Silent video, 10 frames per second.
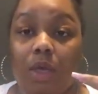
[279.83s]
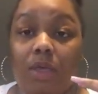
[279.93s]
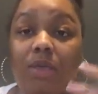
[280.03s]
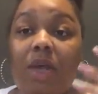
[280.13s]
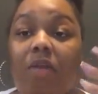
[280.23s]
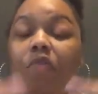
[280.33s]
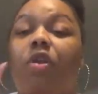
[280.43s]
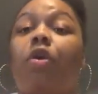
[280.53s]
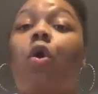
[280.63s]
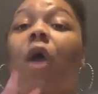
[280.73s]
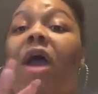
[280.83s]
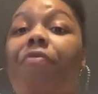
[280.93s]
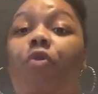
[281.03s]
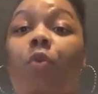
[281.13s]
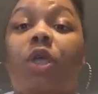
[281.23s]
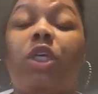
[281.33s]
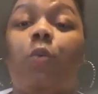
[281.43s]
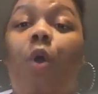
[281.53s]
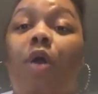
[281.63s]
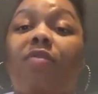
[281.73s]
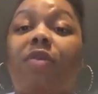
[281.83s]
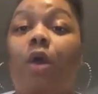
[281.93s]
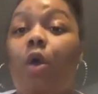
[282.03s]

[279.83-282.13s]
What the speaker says: She's not afraid to go after what she wants,